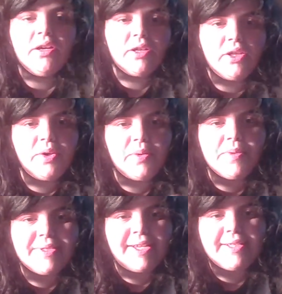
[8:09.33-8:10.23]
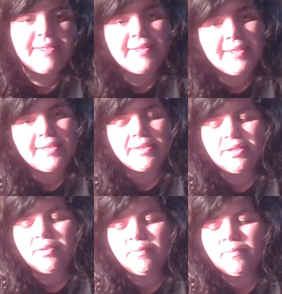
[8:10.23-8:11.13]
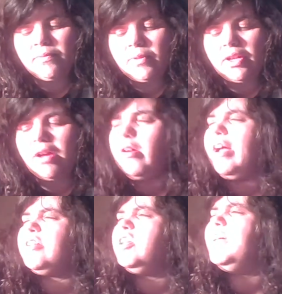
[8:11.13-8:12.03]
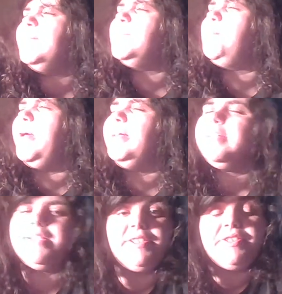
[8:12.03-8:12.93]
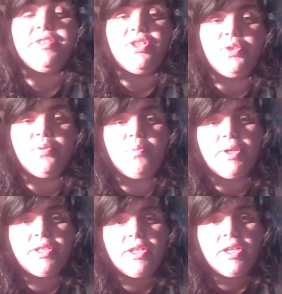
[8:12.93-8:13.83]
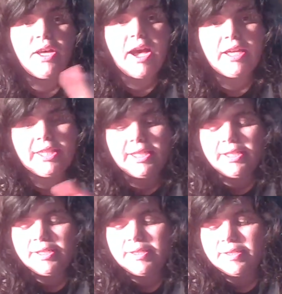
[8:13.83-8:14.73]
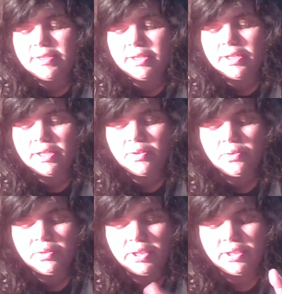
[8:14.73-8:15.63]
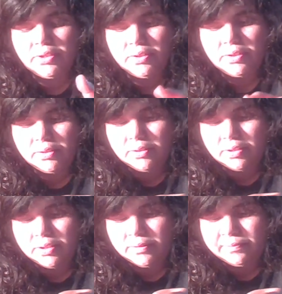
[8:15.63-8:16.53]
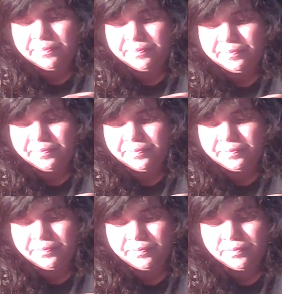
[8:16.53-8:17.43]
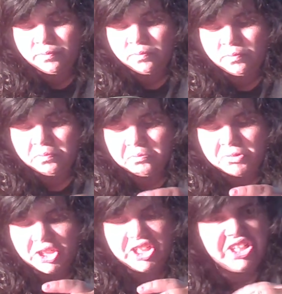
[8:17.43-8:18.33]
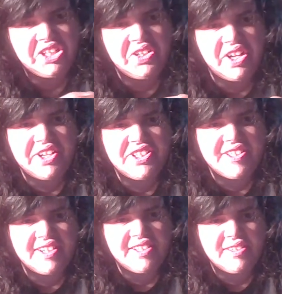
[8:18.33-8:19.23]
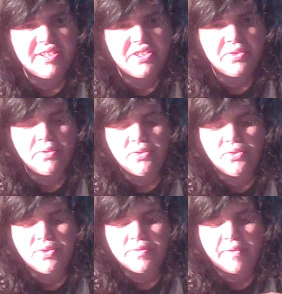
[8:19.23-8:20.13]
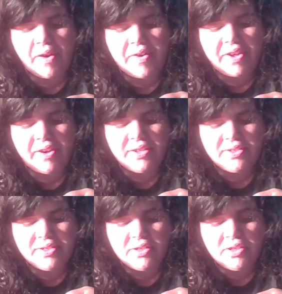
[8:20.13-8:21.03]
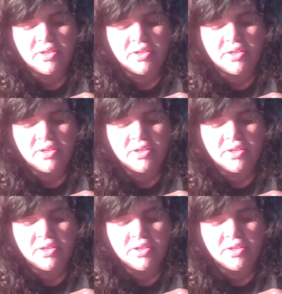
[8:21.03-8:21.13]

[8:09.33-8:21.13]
use that system. Actually, in Japan they did too, but I think it's only in the United States that you use Fahrenheit.